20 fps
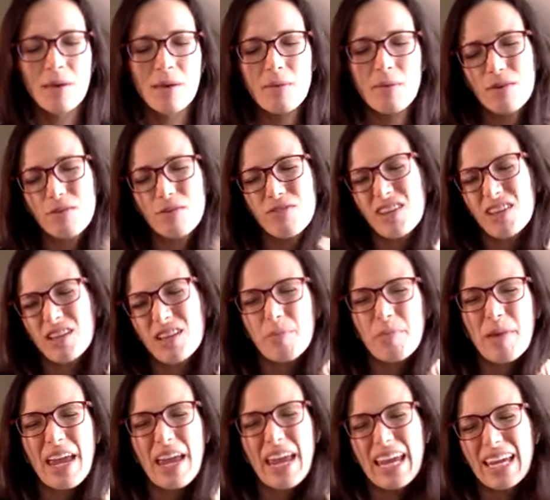Maybe you feel
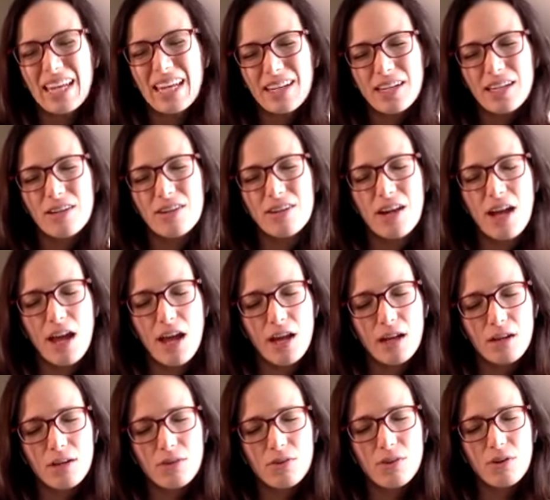a pain in your
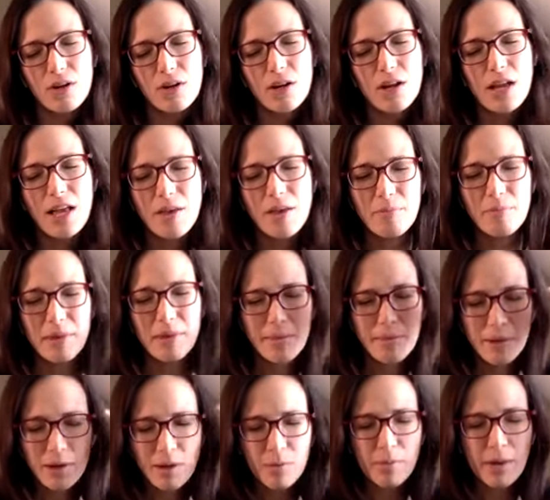neck, or
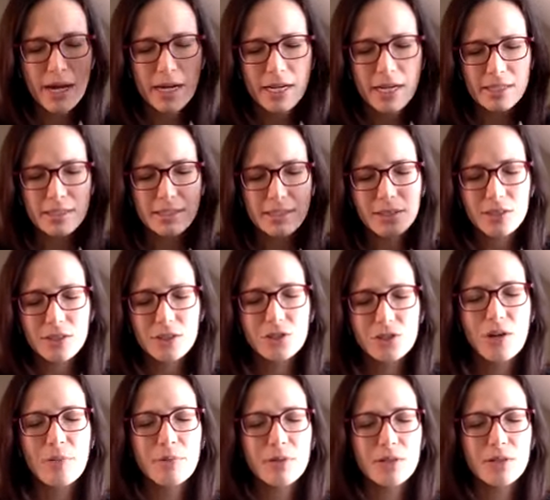maybe your mind is a little
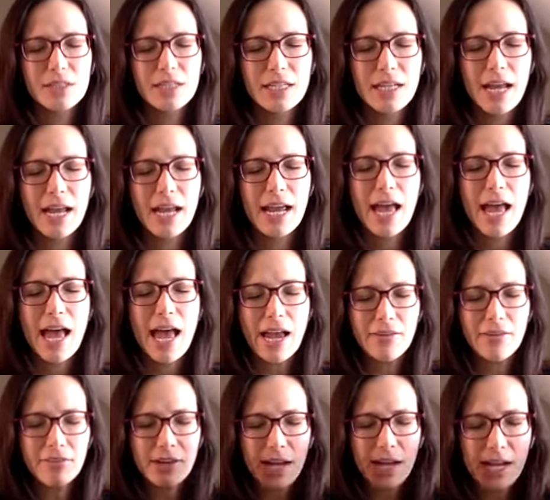jumbled today.
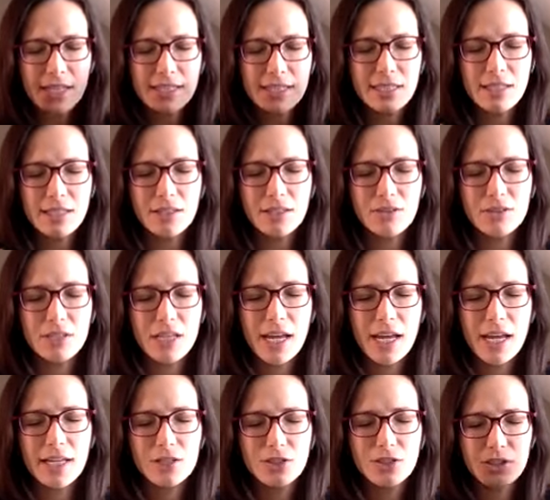Every exhale you
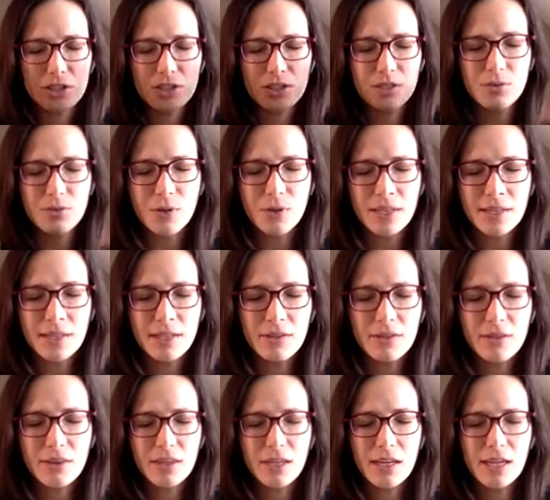take, it's just one
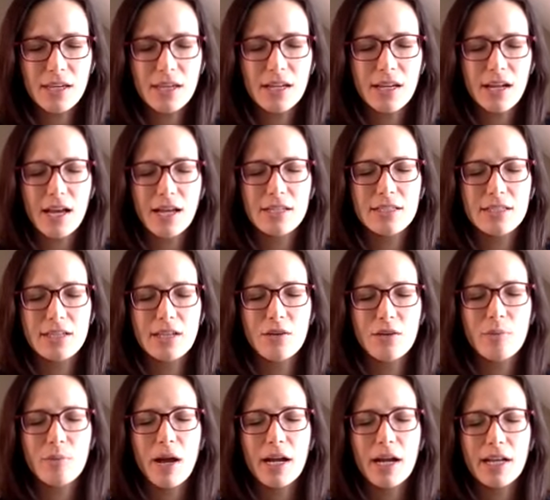little thing can exit
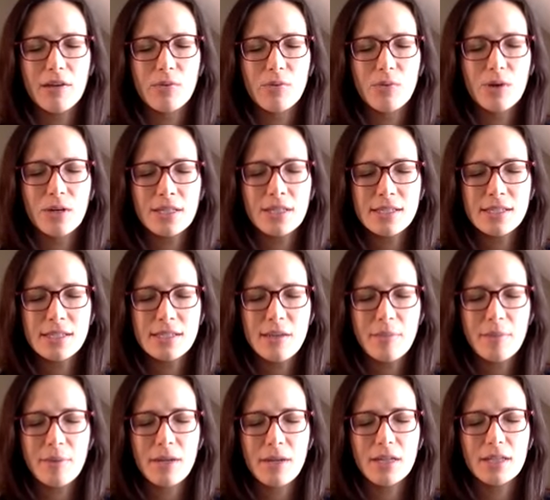your body, one
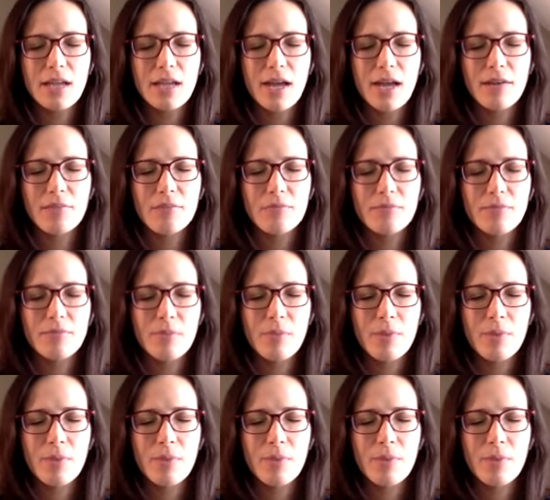step at a time.